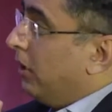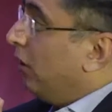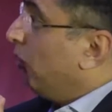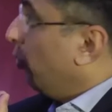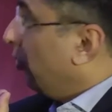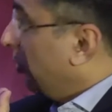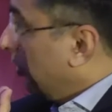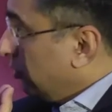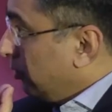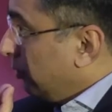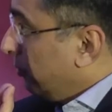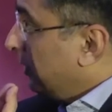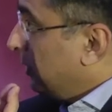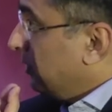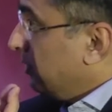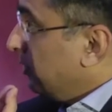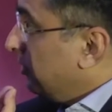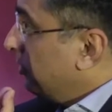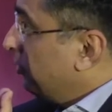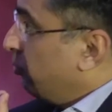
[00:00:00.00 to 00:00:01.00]
We are owners of
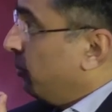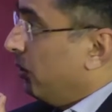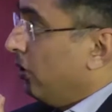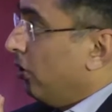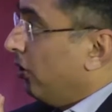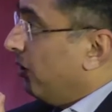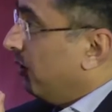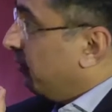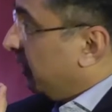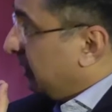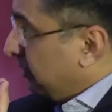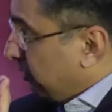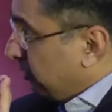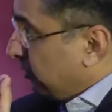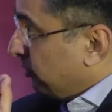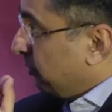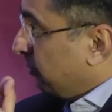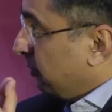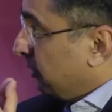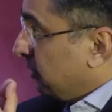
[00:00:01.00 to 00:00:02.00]
businesses, we're not
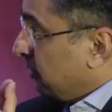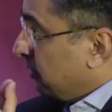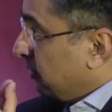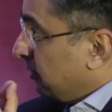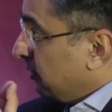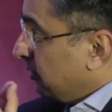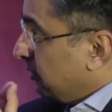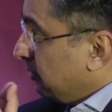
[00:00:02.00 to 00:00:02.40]
investors of businesses.